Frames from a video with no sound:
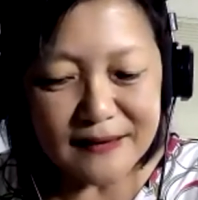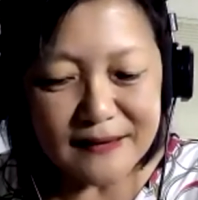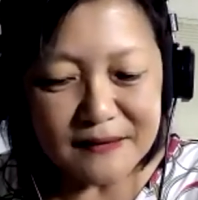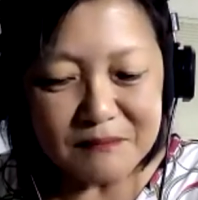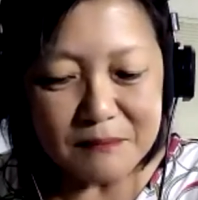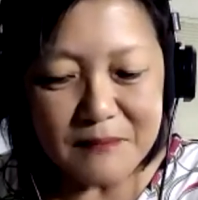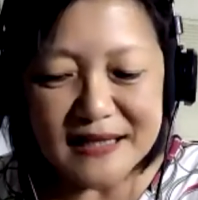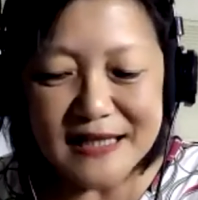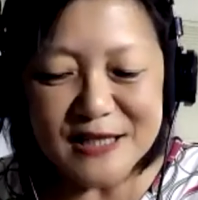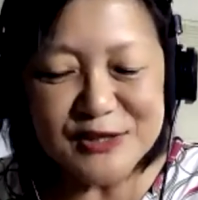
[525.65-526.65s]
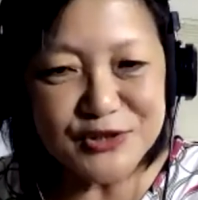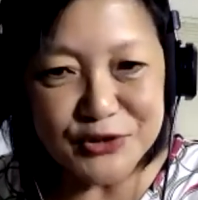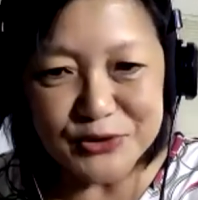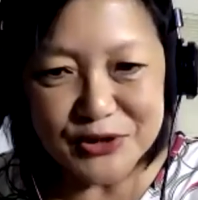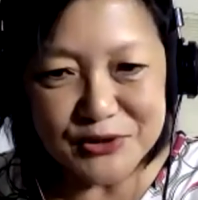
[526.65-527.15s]
many
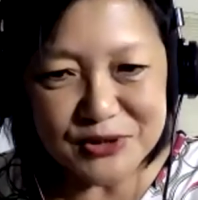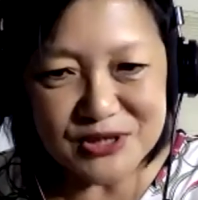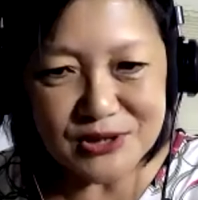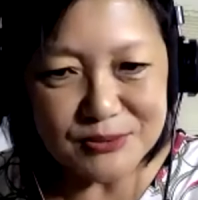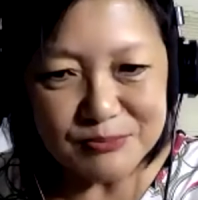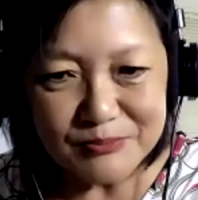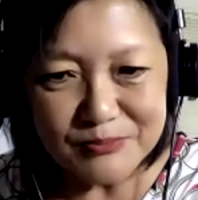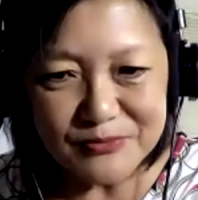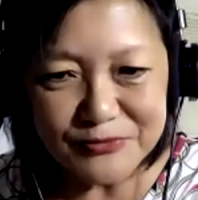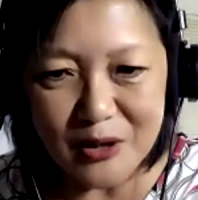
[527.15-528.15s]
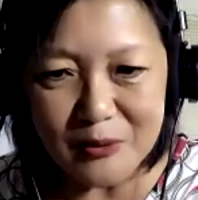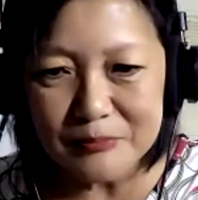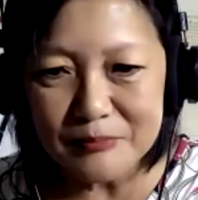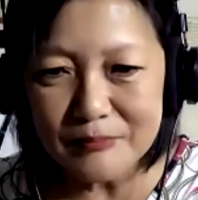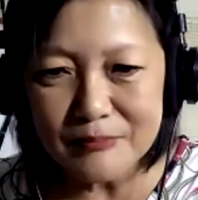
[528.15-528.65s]
students from
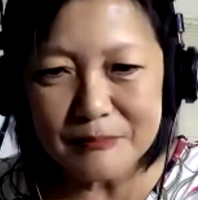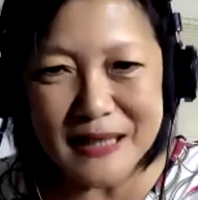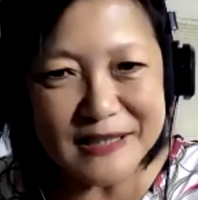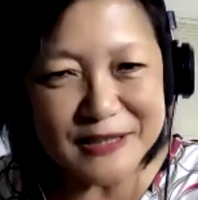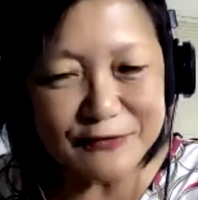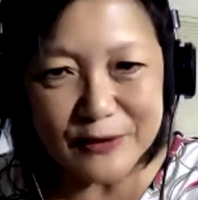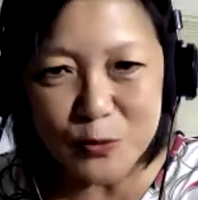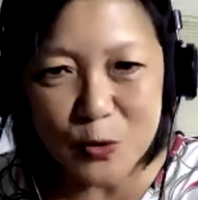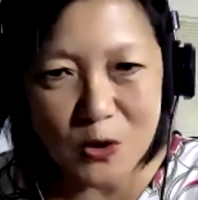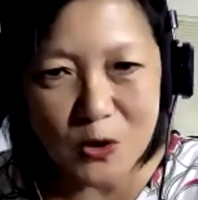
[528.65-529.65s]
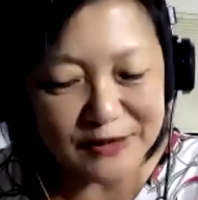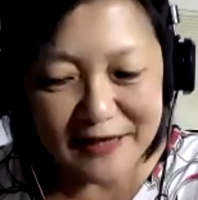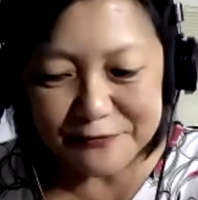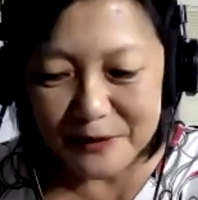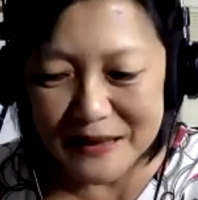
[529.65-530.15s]
many different walks of life,
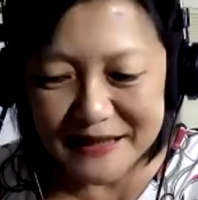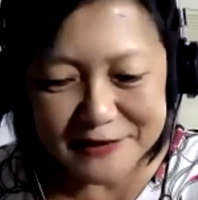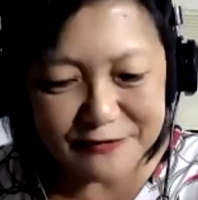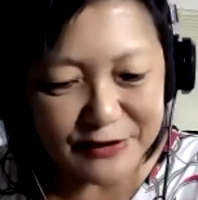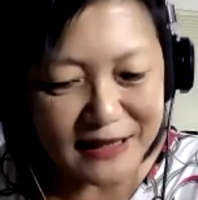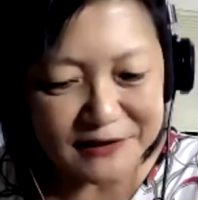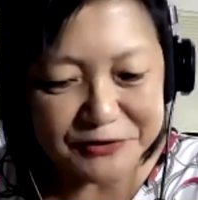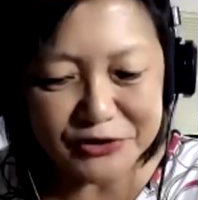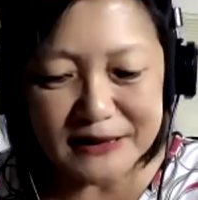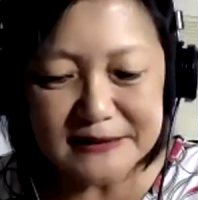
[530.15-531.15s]
from many different countries,